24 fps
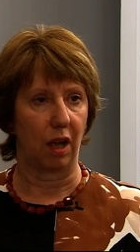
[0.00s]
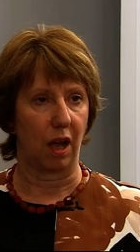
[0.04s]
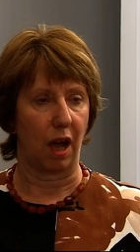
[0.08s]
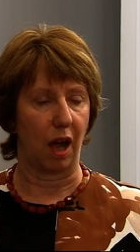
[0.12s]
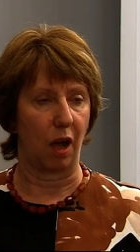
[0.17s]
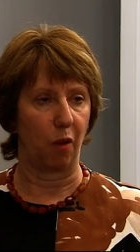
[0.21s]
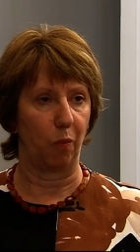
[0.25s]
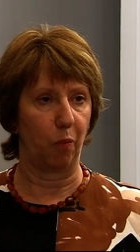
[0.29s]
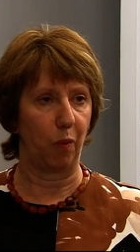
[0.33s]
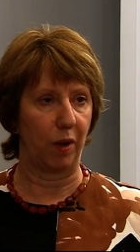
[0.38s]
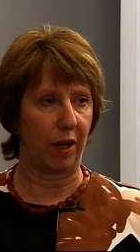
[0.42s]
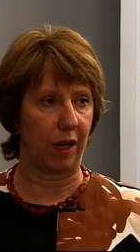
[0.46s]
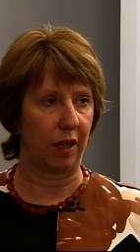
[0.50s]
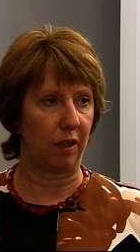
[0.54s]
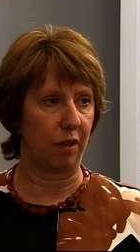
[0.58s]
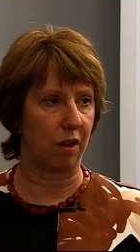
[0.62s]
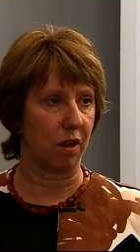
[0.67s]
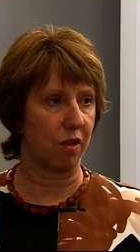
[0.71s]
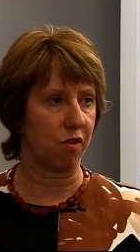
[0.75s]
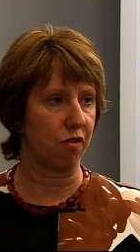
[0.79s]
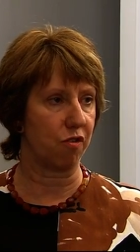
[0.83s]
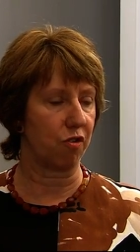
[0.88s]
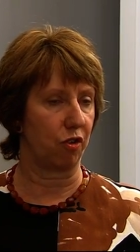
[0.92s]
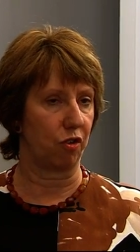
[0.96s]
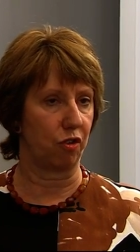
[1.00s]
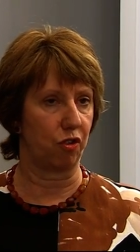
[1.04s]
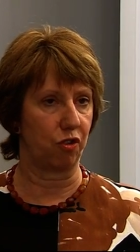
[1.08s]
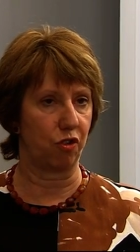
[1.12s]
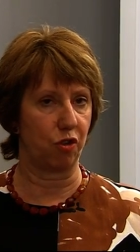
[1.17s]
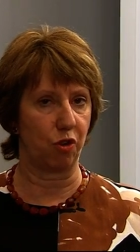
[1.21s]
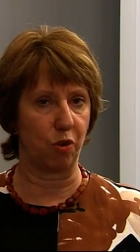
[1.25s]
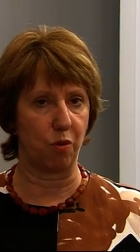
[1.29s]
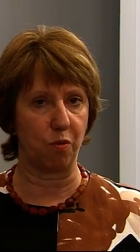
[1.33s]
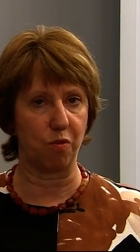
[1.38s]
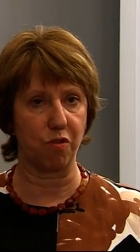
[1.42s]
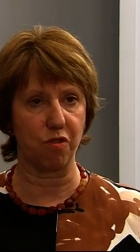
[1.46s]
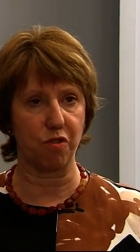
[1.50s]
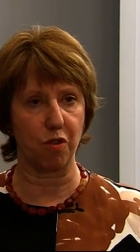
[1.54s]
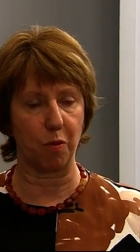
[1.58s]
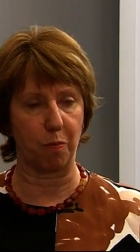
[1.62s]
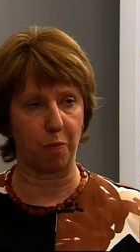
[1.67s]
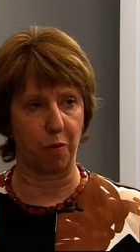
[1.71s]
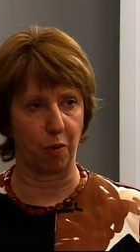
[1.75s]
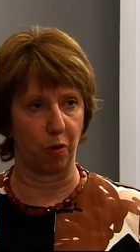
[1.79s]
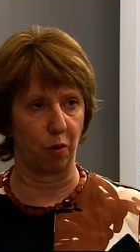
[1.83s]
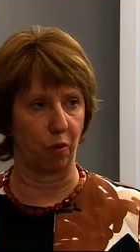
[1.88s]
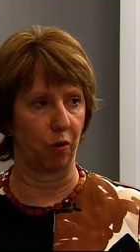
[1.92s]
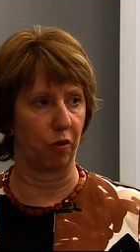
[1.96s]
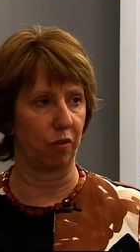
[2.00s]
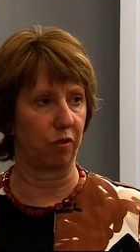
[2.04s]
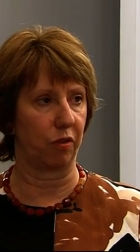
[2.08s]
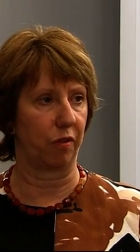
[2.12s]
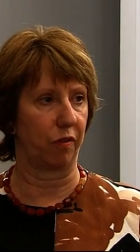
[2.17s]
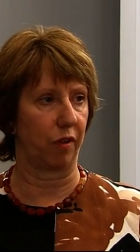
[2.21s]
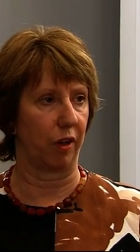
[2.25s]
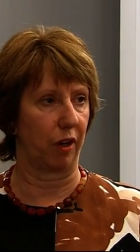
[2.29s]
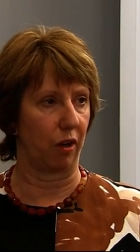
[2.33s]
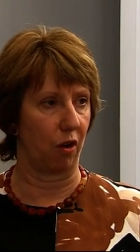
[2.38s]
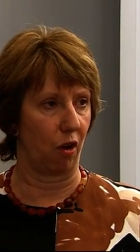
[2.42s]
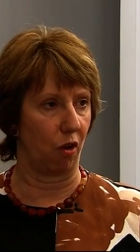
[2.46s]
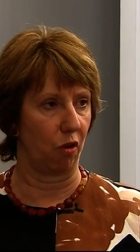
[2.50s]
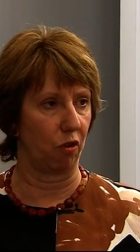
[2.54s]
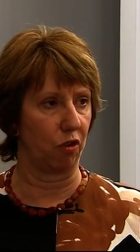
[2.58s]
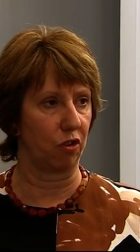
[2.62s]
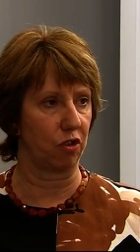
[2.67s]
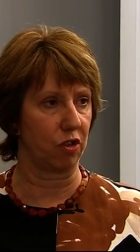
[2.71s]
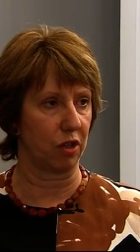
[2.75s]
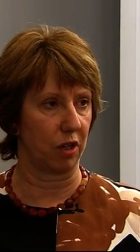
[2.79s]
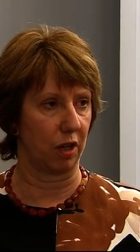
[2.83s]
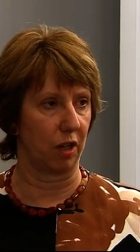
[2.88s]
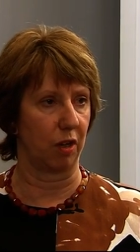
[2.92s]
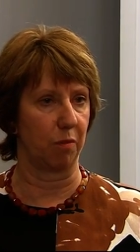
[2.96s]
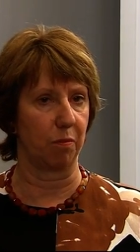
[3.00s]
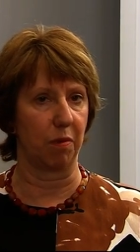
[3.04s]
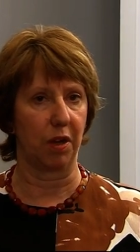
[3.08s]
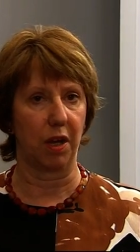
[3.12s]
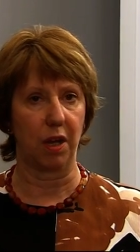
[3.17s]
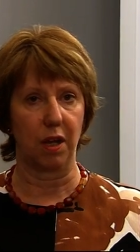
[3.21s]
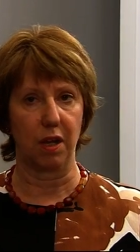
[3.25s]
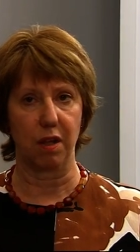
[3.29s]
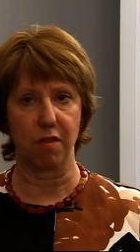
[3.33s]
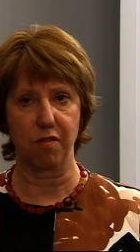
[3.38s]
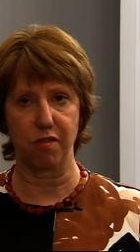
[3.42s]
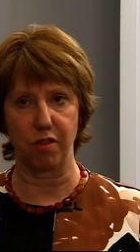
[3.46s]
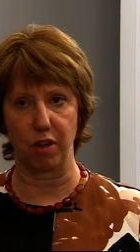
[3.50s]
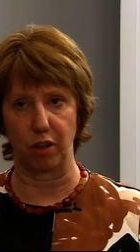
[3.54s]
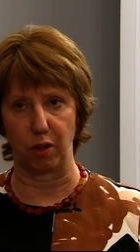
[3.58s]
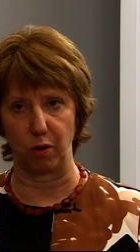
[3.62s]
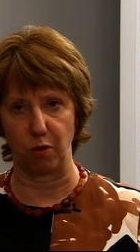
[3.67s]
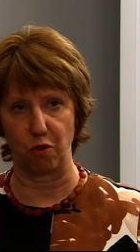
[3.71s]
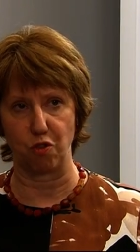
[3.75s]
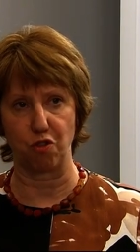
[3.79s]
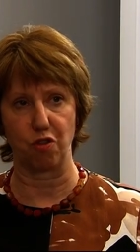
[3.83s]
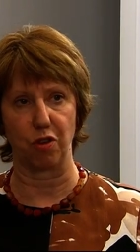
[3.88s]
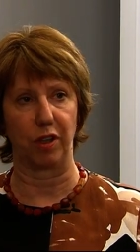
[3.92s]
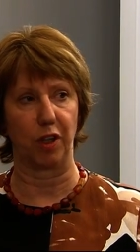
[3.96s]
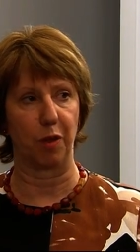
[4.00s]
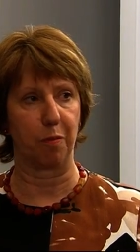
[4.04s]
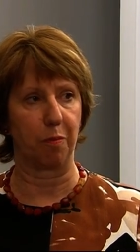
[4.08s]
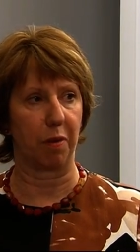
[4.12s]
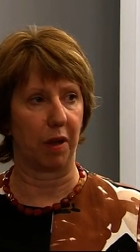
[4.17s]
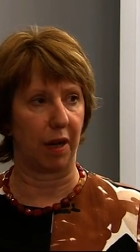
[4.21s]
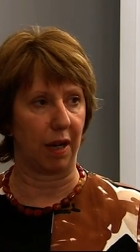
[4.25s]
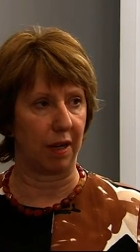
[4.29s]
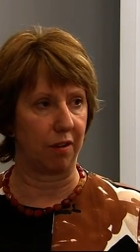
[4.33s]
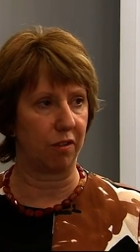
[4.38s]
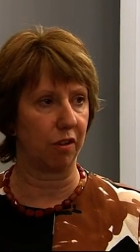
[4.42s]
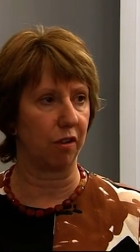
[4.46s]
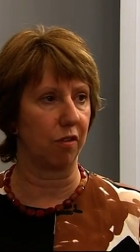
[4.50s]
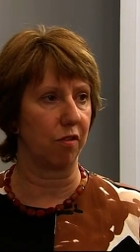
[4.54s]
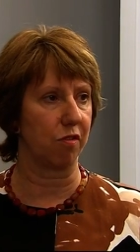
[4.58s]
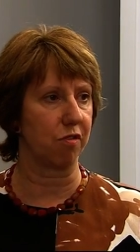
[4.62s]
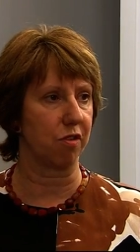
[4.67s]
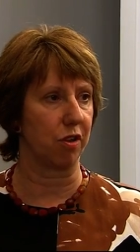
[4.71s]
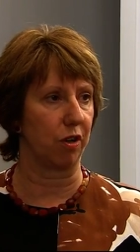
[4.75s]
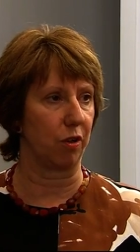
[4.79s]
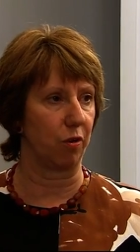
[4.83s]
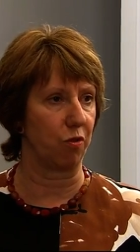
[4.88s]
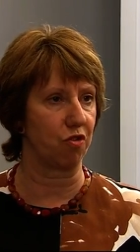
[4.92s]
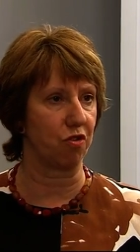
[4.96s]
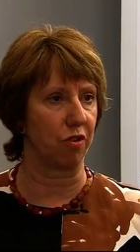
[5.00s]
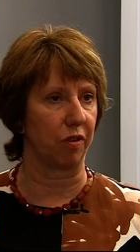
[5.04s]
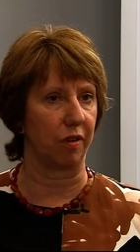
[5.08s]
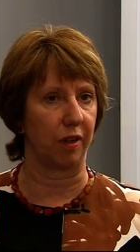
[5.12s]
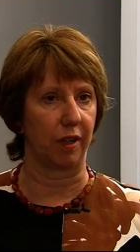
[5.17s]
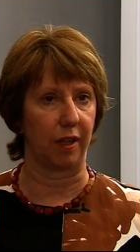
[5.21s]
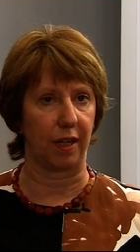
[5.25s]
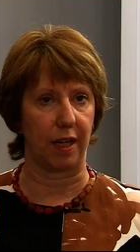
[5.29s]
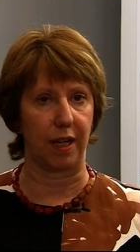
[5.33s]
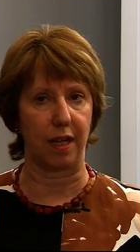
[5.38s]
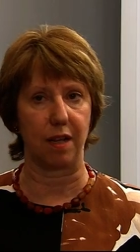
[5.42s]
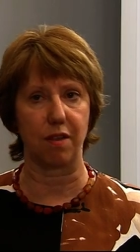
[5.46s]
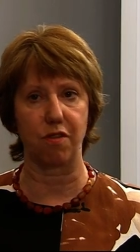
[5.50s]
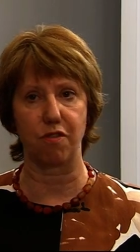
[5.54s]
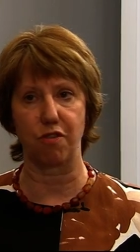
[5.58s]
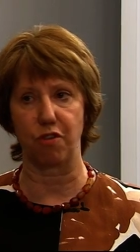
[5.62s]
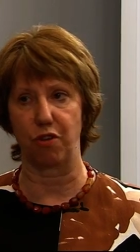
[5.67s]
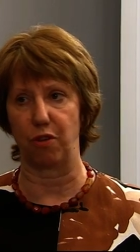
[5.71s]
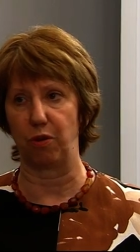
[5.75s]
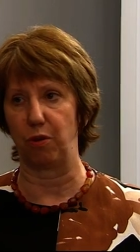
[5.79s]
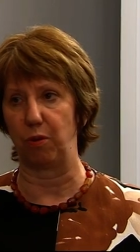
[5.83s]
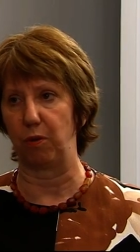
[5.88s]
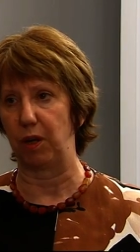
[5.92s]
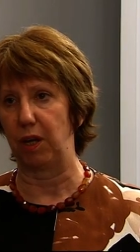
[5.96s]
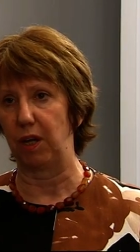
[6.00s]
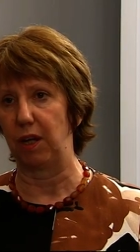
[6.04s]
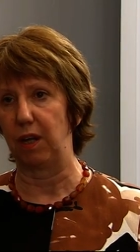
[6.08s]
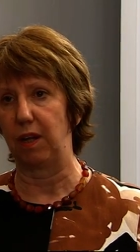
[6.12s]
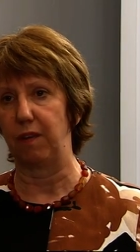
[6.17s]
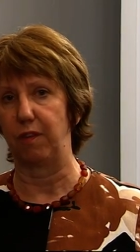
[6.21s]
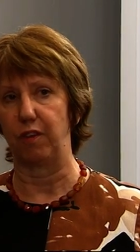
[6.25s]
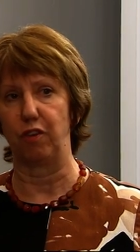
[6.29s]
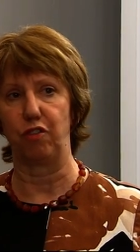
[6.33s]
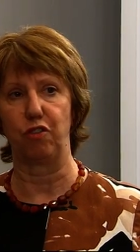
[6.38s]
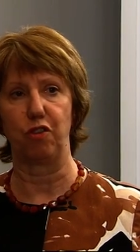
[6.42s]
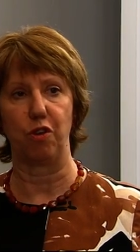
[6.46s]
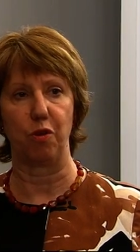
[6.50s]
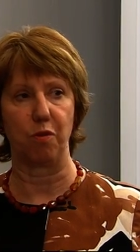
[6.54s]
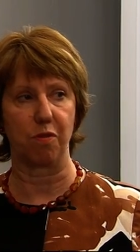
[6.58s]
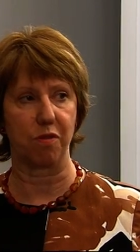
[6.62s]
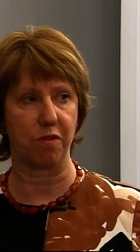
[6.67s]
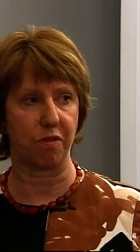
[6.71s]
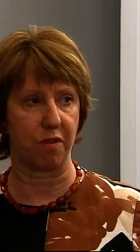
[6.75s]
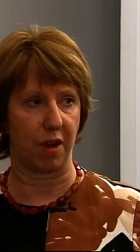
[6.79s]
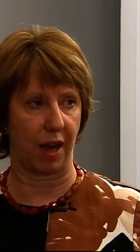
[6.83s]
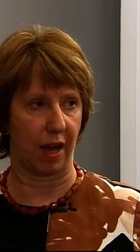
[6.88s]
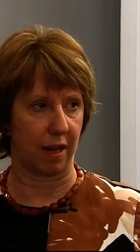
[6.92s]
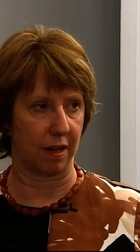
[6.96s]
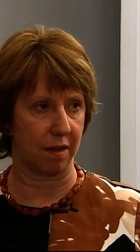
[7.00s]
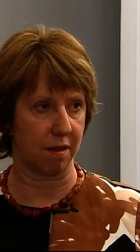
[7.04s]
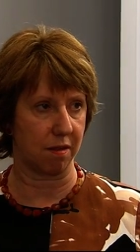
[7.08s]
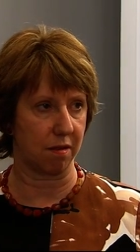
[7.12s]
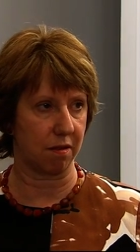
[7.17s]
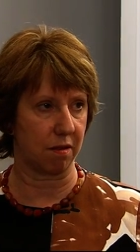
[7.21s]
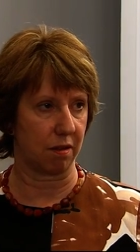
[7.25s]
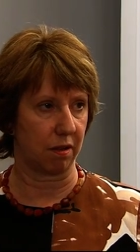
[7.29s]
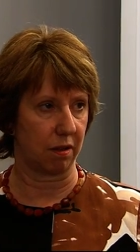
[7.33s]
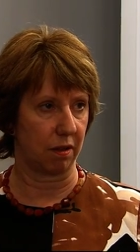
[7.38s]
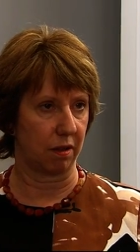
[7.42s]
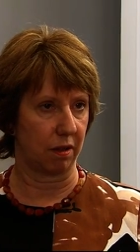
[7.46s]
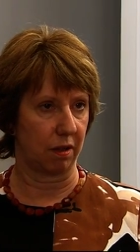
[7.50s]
our willingness to support the long-term solution, the political solution that leads to the two states.